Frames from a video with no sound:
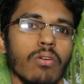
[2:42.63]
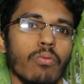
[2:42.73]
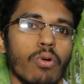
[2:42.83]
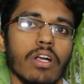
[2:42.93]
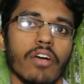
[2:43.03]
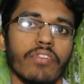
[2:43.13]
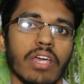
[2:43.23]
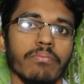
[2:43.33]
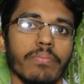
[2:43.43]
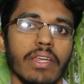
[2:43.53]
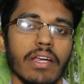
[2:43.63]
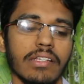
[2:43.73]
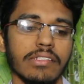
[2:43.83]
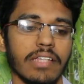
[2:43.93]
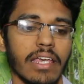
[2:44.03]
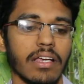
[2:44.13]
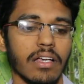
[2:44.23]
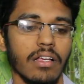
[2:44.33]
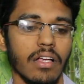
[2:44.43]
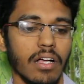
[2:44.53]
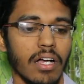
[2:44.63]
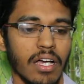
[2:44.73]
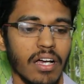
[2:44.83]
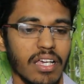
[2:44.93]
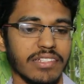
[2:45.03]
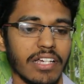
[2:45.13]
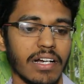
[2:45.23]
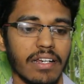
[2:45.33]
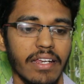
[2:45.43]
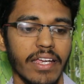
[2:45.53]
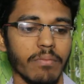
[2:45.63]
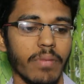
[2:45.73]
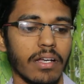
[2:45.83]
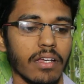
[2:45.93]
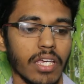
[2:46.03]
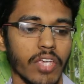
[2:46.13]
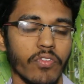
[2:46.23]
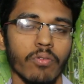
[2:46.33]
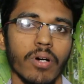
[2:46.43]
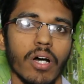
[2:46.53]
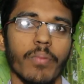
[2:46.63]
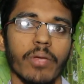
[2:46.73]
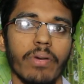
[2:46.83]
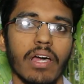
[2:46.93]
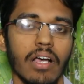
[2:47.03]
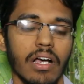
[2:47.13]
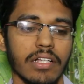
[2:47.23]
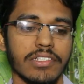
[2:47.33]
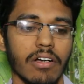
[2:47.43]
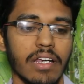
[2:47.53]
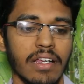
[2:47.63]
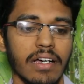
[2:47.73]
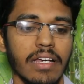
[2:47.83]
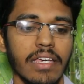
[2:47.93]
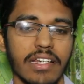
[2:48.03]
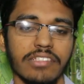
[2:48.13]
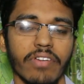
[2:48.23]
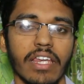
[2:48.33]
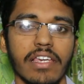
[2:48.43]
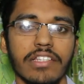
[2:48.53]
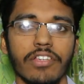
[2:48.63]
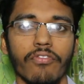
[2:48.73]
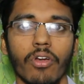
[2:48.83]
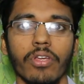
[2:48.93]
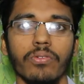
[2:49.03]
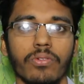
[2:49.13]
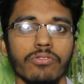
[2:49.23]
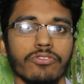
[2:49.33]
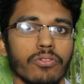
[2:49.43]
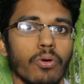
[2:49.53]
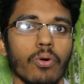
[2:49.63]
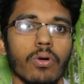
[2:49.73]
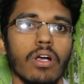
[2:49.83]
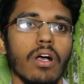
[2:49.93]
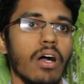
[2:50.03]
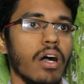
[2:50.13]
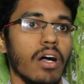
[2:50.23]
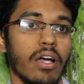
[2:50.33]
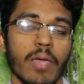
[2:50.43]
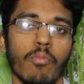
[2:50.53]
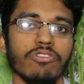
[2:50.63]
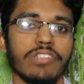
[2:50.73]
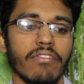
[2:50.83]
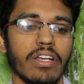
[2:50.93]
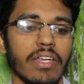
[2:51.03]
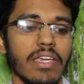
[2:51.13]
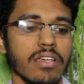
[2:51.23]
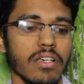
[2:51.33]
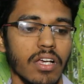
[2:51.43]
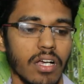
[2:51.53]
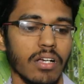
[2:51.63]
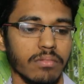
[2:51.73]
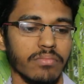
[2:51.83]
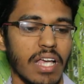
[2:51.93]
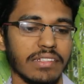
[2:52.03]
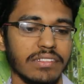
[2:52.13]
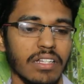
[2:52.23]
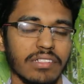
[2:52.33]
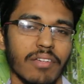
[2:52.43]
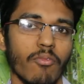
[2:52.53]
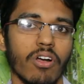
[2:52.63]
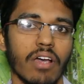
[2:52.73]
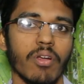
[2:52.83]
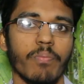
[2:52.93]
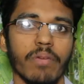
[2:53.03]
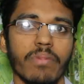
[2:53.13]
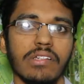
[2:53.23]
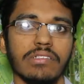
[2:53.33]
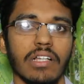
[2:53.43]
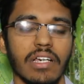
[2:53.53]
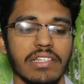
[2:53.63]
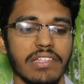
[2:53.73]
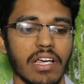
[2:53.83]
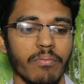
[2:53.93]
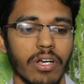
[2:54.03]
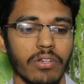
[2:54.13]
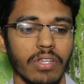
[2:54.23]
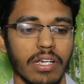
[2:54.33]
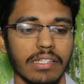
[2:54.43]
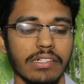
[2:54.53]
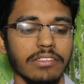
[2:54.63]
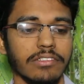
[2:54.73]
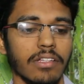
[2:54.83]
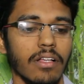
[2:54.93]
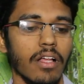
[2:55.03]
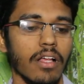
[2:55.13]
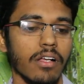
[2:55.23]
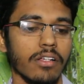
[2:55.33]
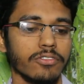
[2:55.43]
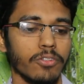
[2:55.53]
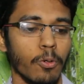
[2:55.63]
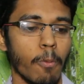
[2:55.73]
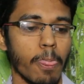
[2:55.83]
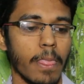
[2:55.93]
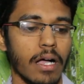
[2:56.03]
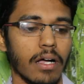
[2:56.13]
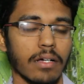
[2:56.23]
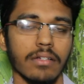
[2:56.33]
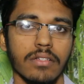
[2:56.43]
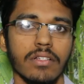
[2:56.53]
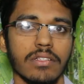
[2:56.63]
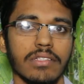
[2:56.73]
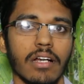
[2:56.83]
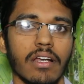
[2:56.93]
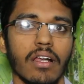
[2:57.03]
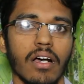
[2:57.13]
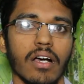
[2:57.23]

one and a half time period is like I started late but if you prepare started early it is very easy for you to score above 70 um, as the, somewhat our paper is easy compared to the others so mm, started